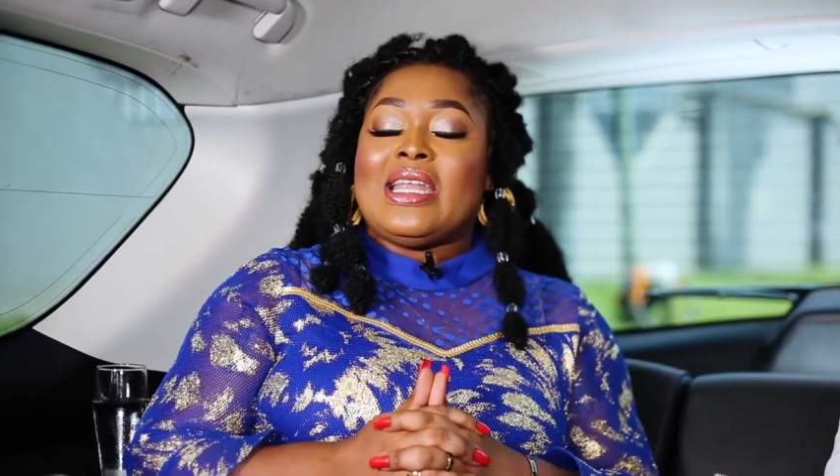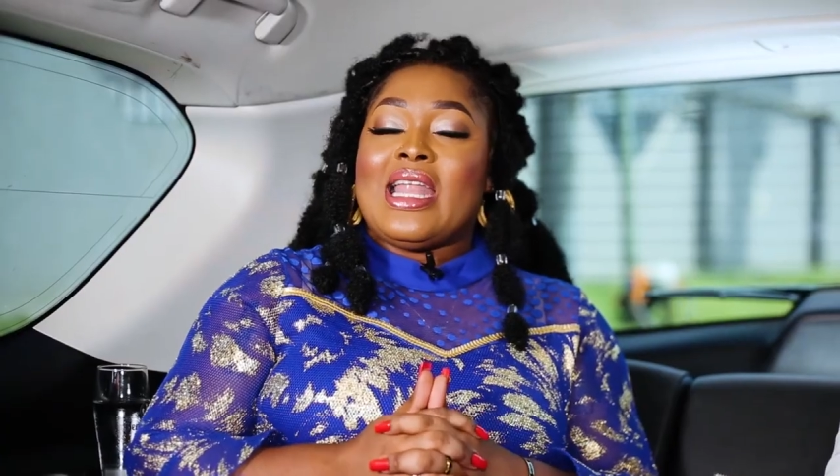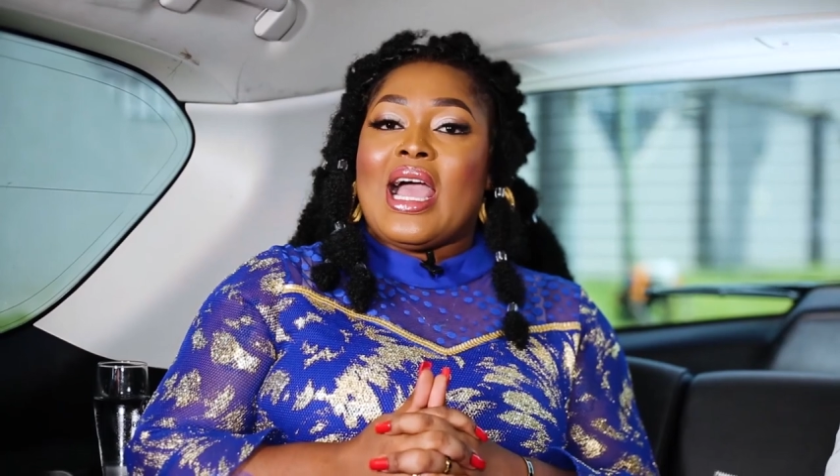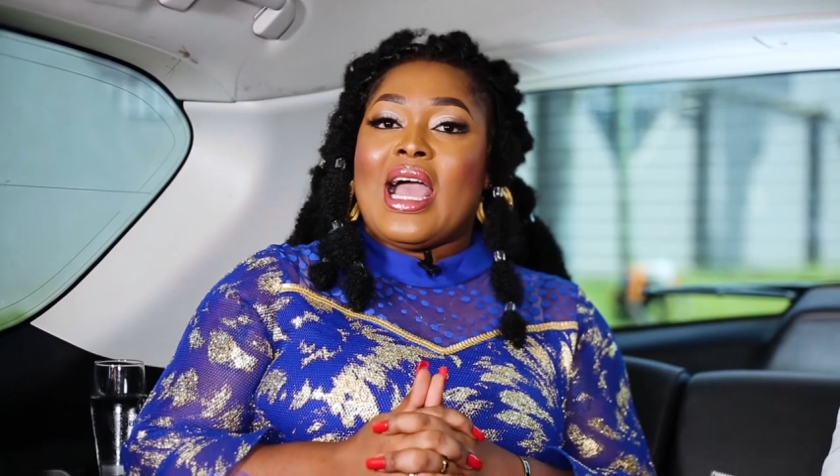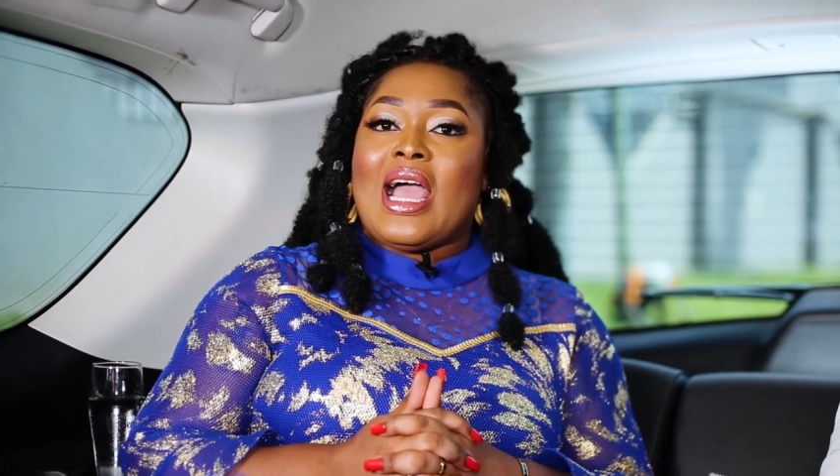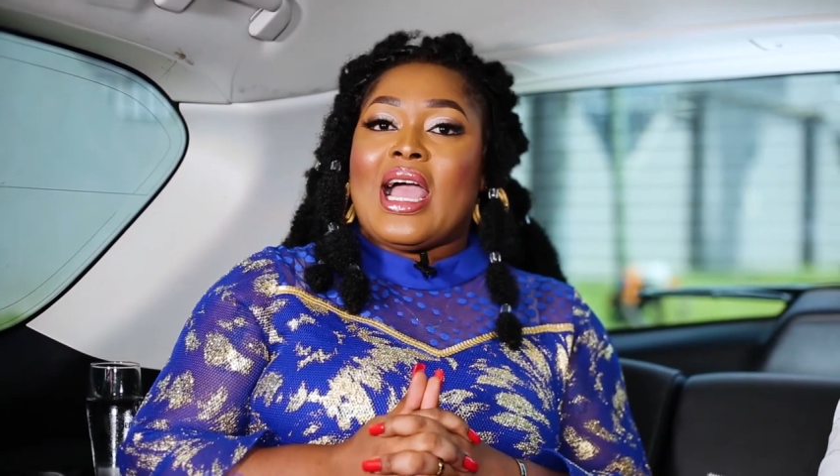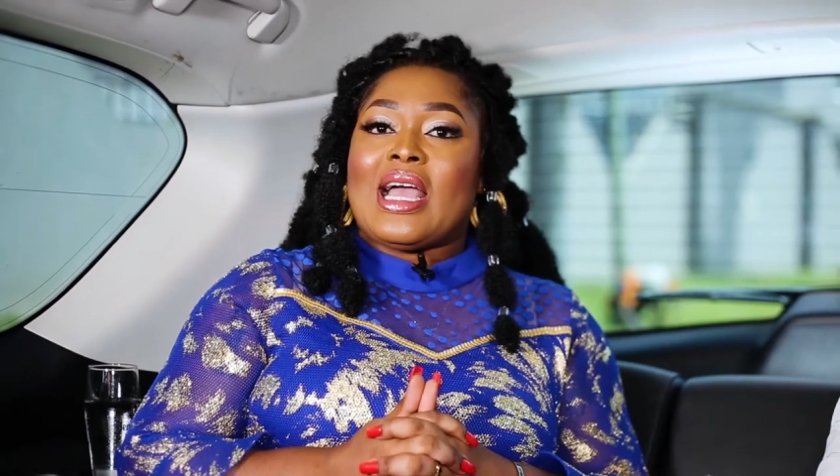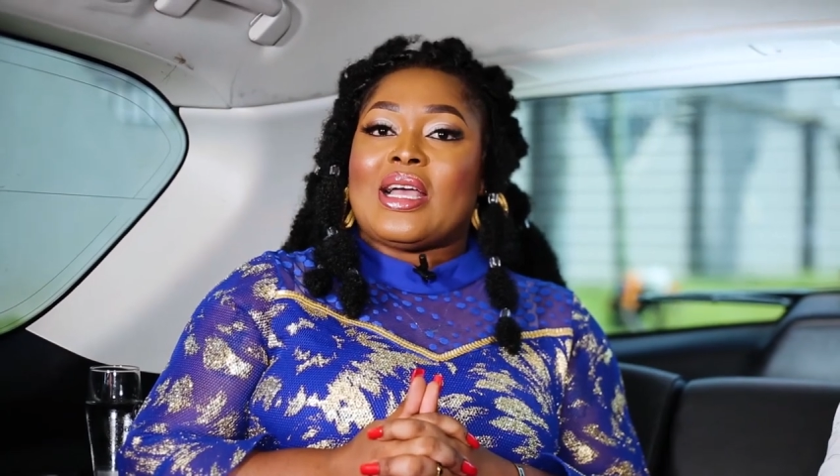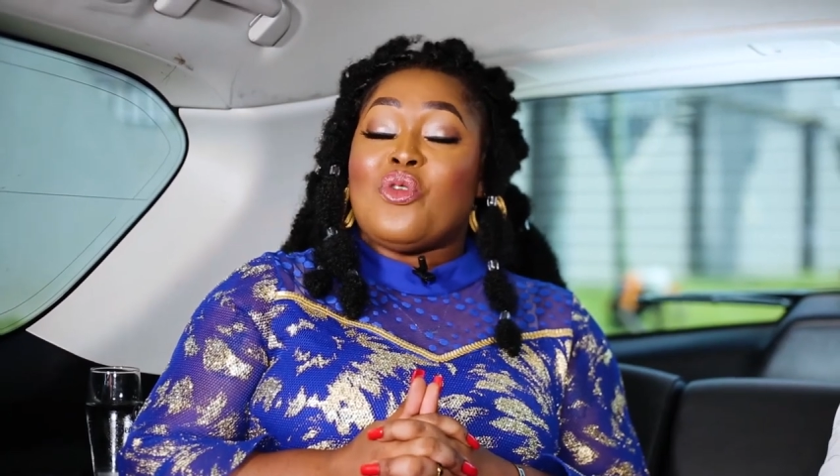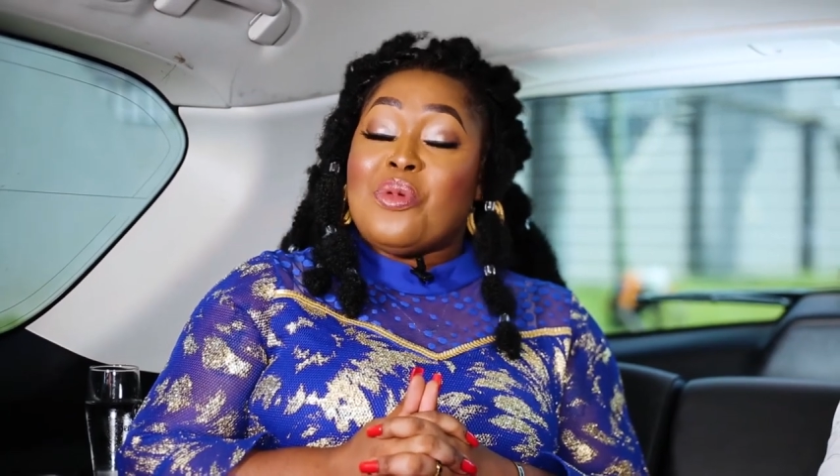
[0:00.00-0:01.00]

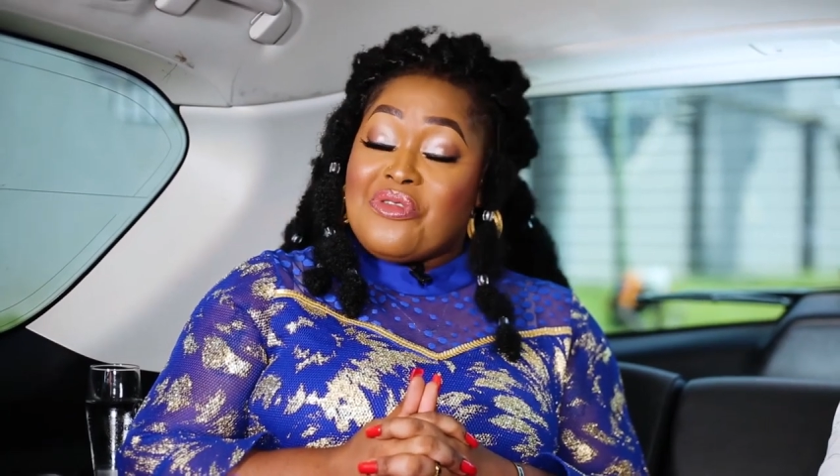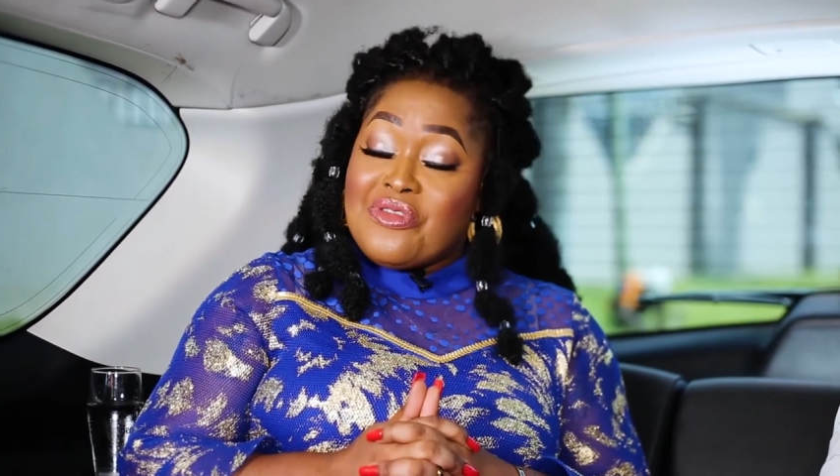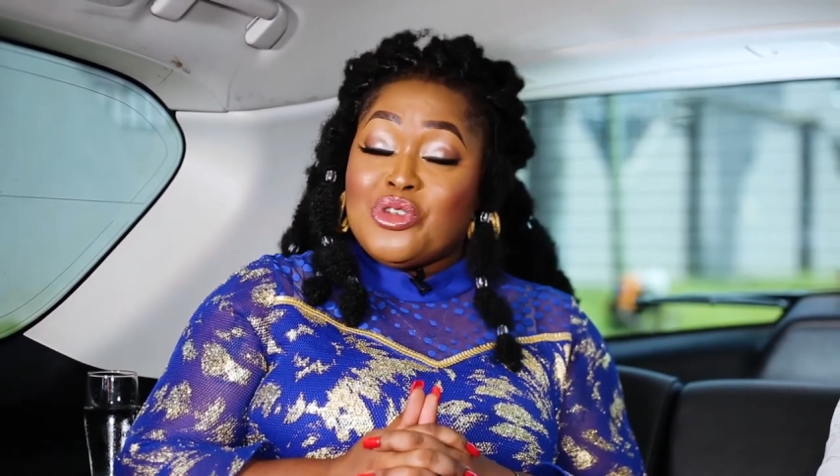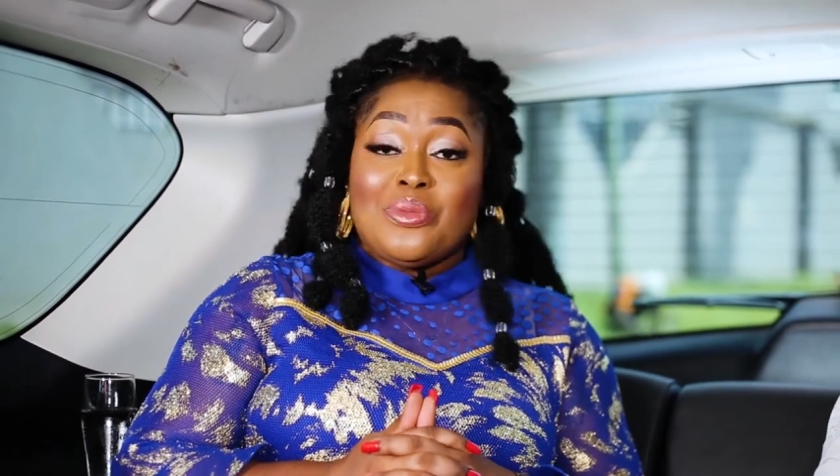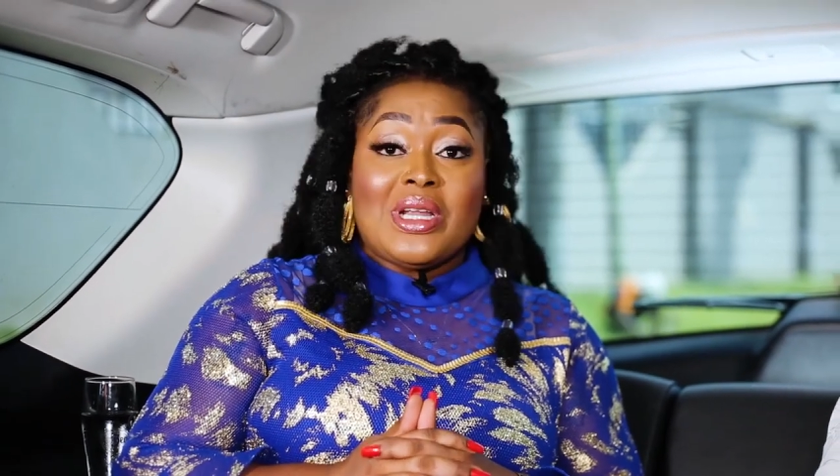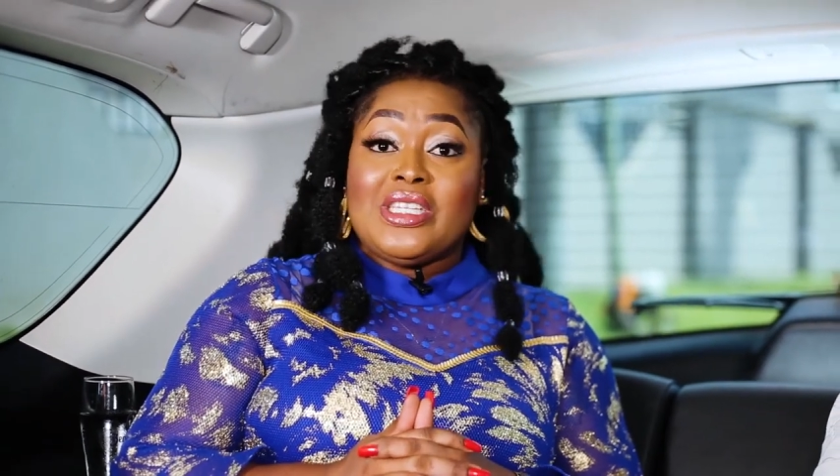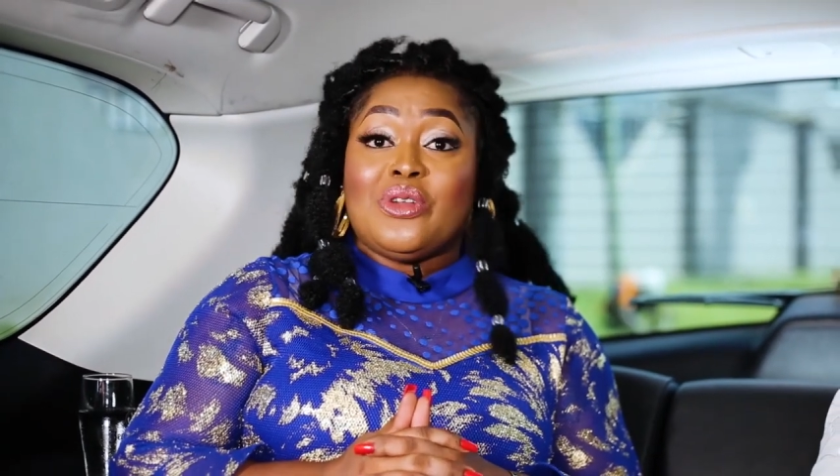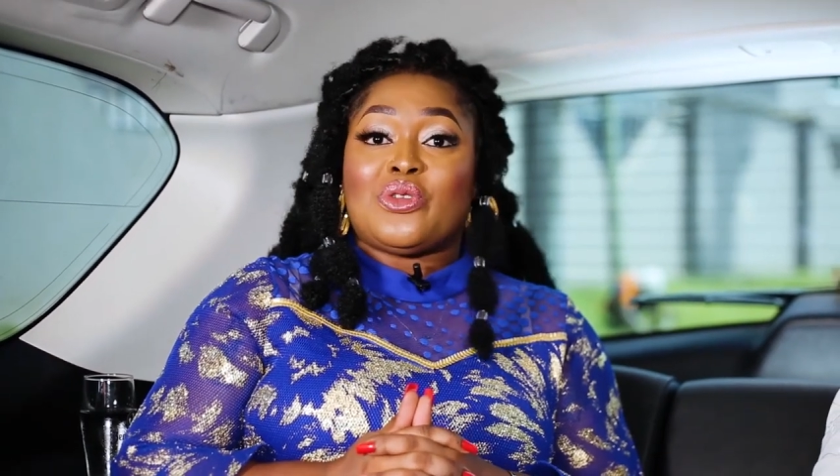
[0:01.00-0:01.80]
now we'll be free to my dear